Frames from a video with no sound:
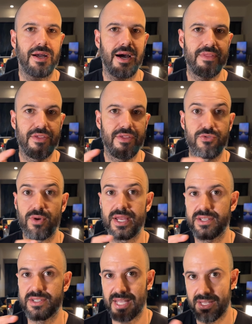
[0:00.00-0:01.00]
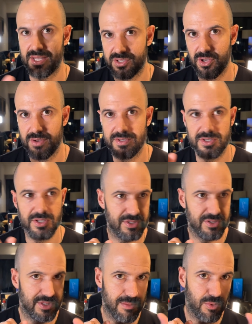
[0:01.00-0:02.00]
There are three distinct
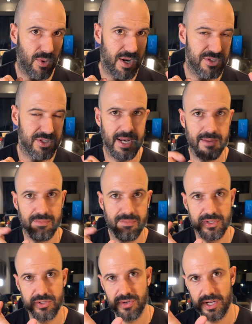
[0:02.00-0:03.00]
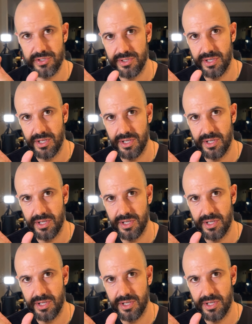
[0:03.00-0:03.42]
services. Number one is domain name registration.